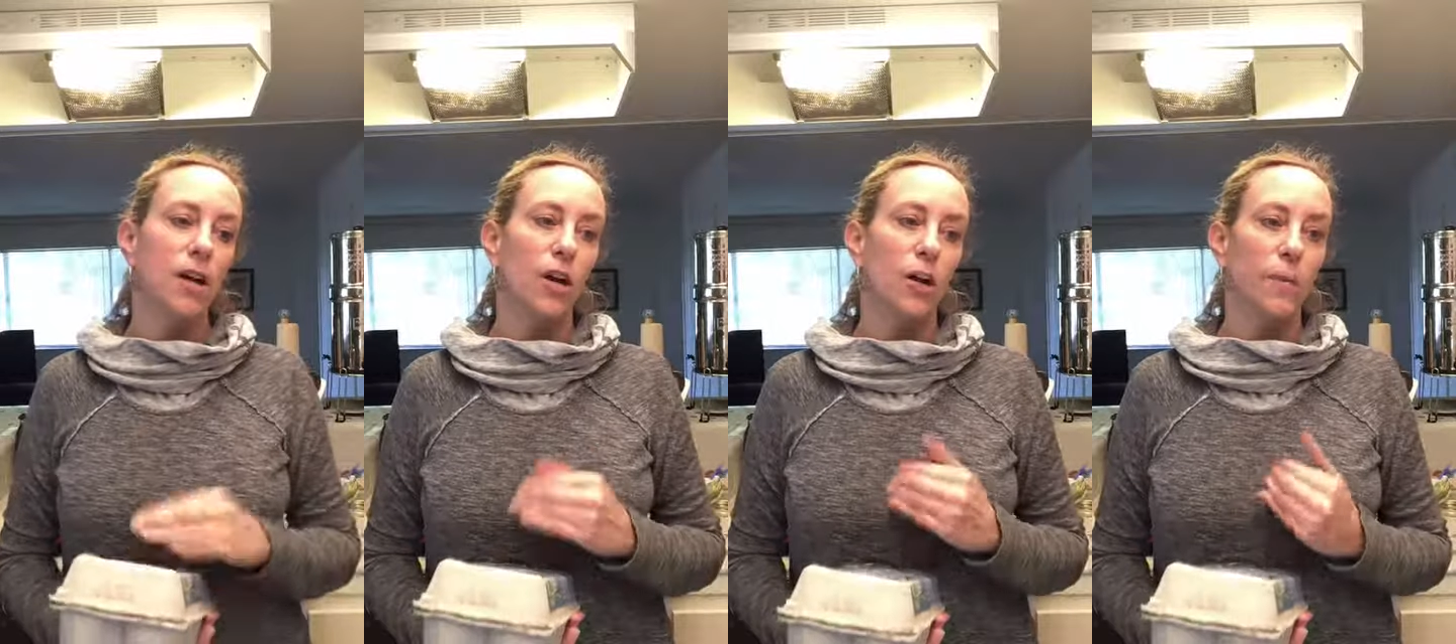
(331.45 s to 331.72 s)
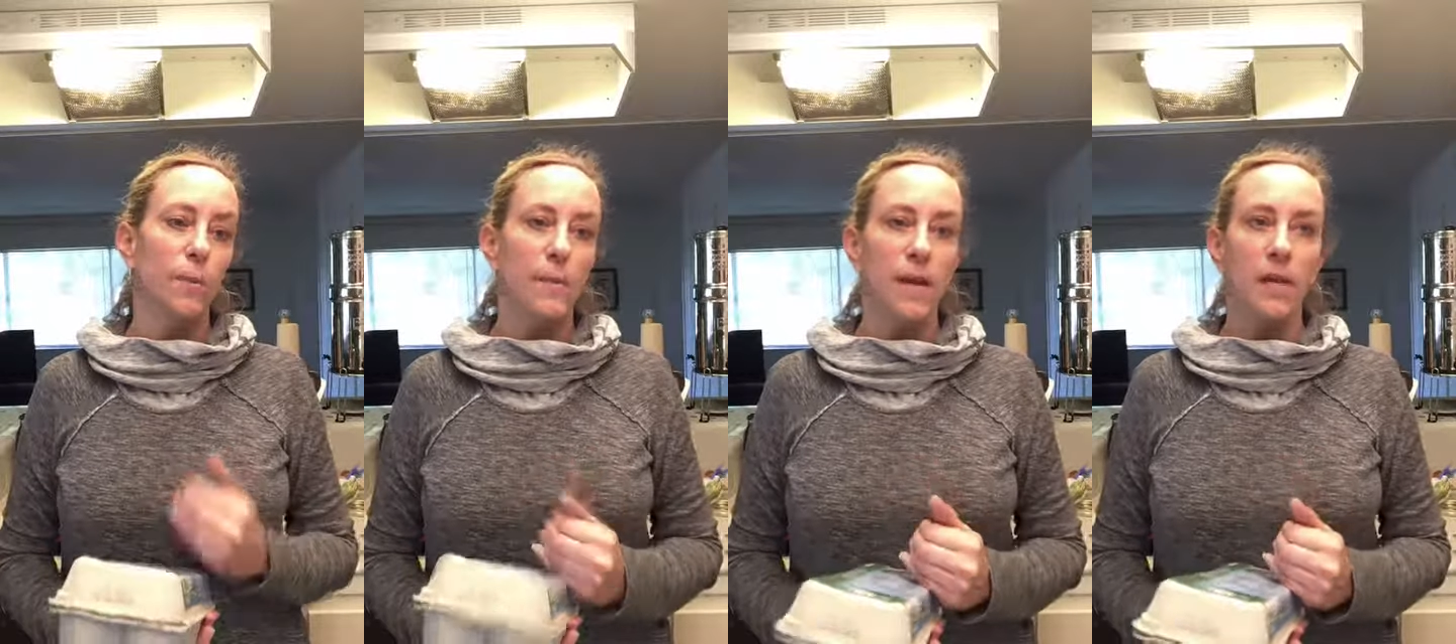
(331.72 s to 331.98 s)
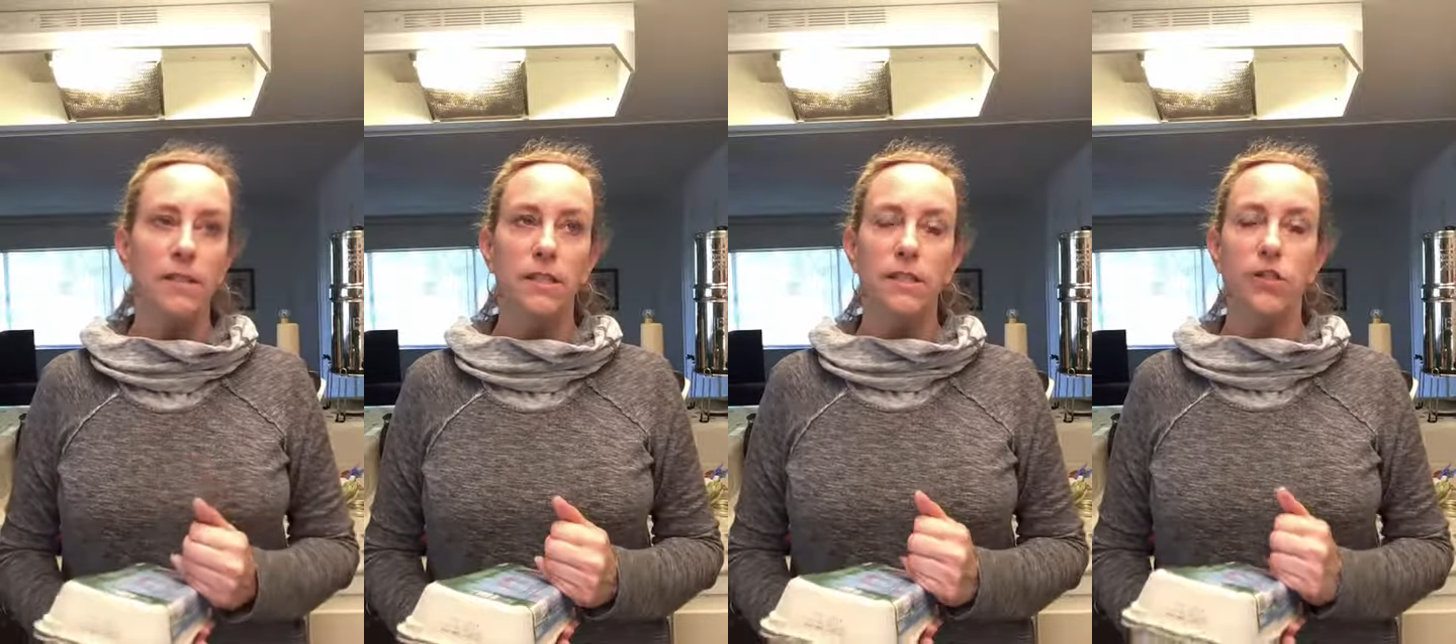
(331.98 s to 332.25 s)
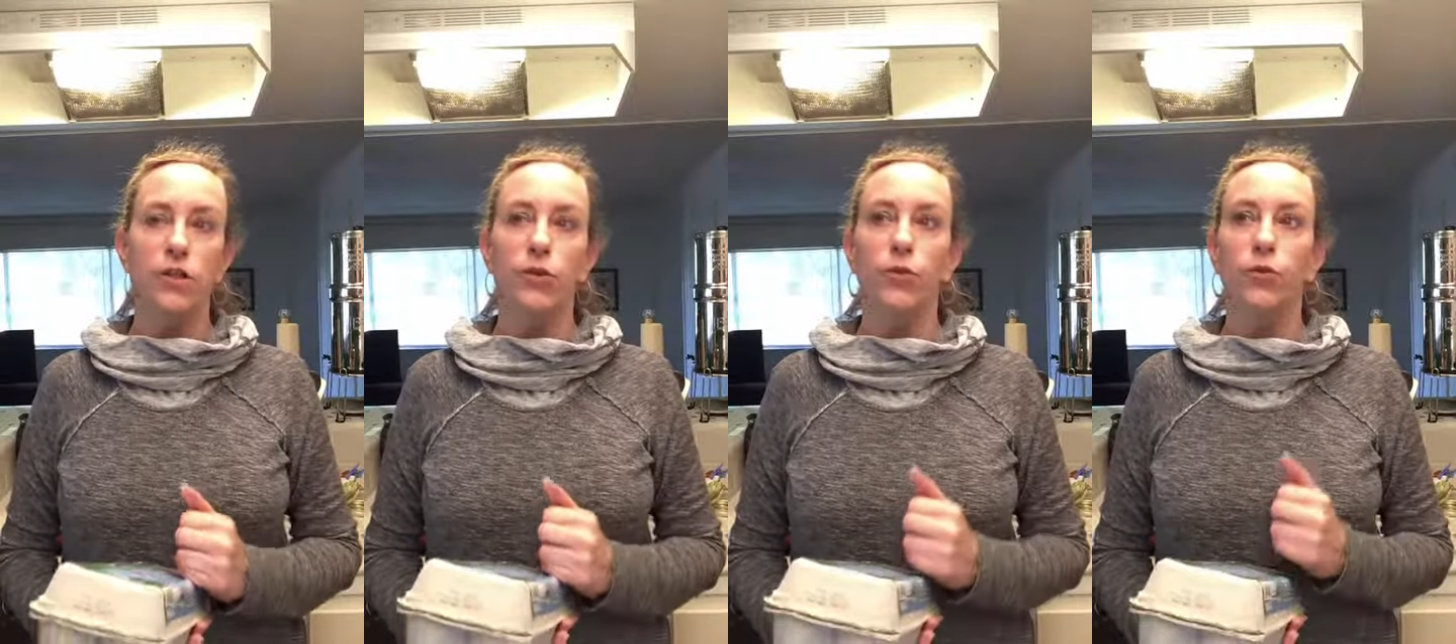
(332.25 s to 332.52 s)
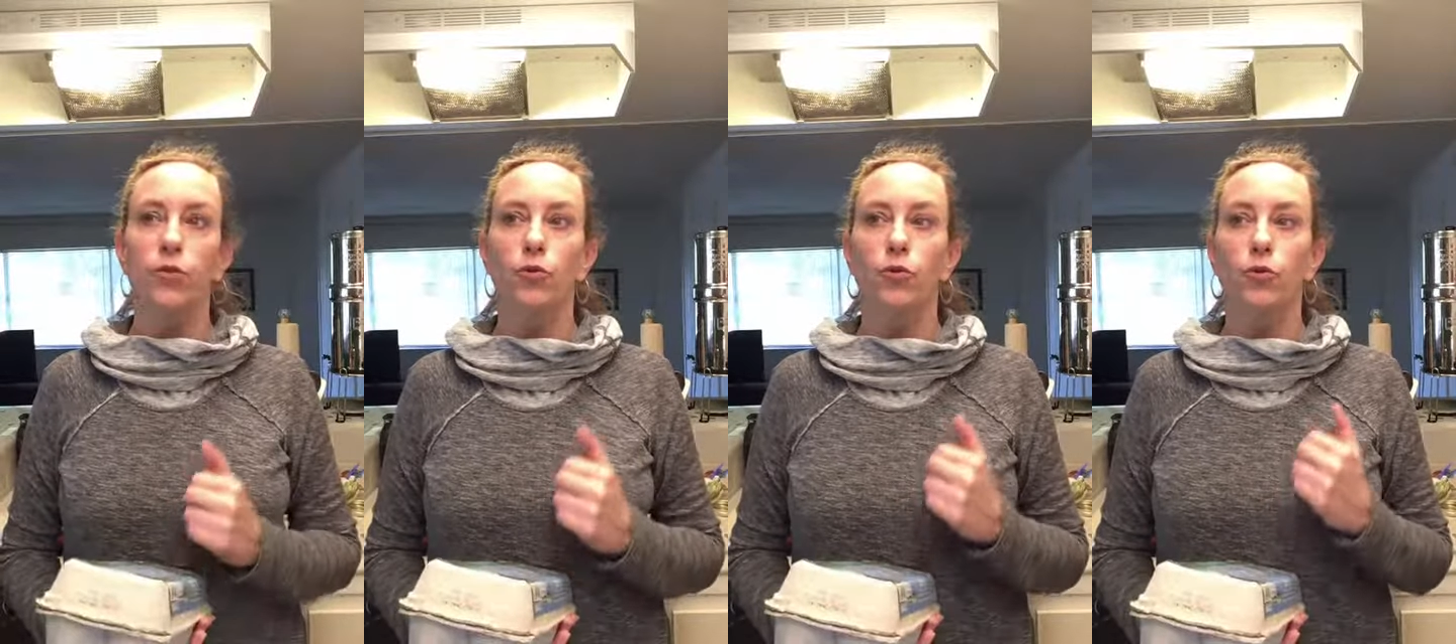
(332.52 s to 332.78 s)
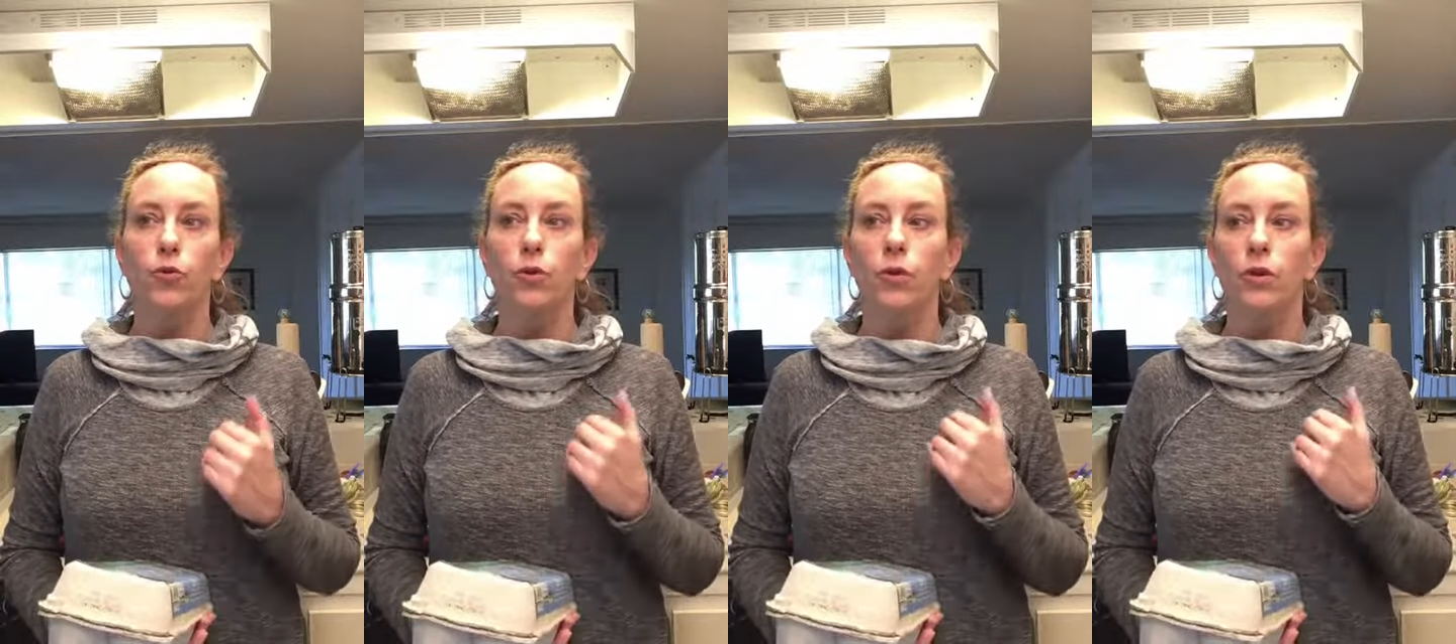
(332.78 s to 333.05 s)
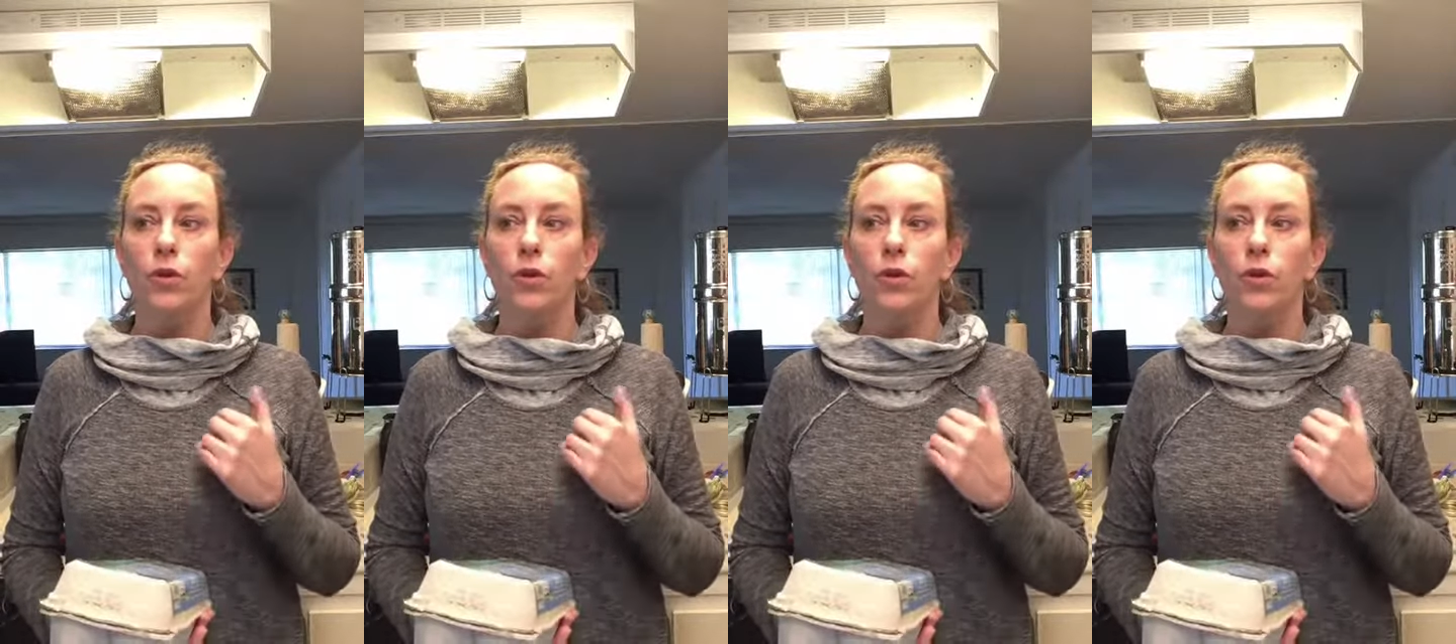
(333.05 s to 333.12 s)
are meant to